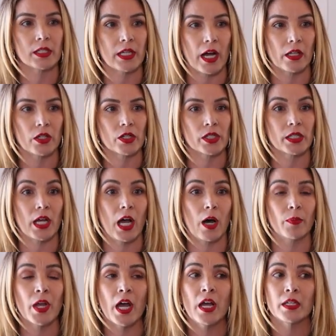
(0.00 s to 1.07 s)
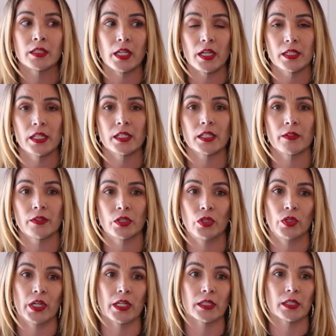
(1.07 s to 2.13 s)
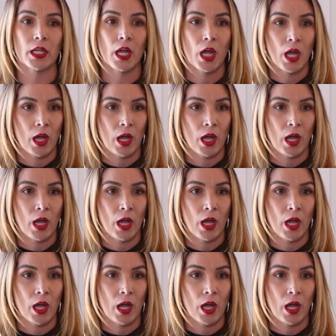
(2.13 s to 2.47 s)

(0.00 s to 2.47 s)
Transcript: of dollars to help dozens of students